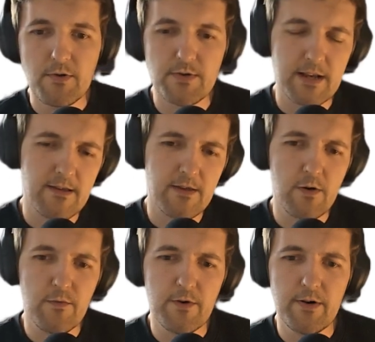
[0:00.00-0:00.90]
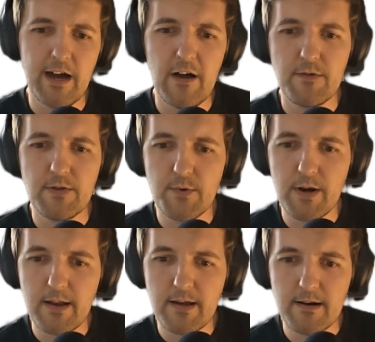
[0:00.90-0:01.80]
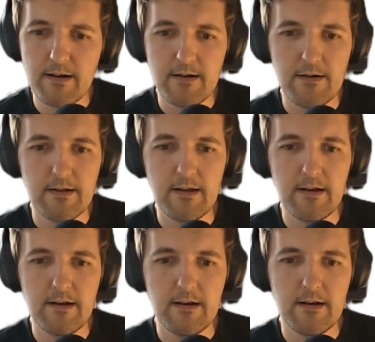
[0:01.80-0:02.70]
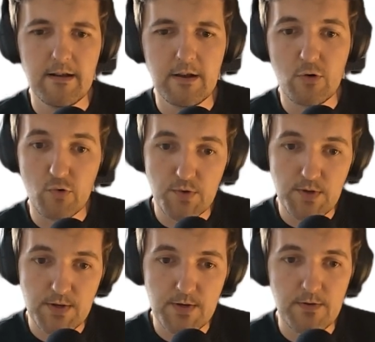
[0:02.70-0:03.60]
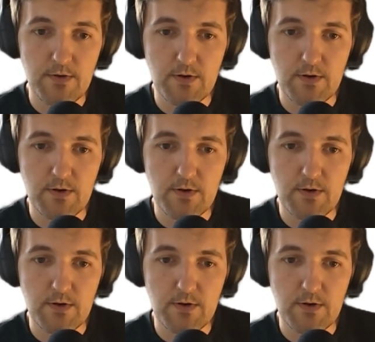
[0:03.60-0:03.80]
slightly over $500 billion in goods.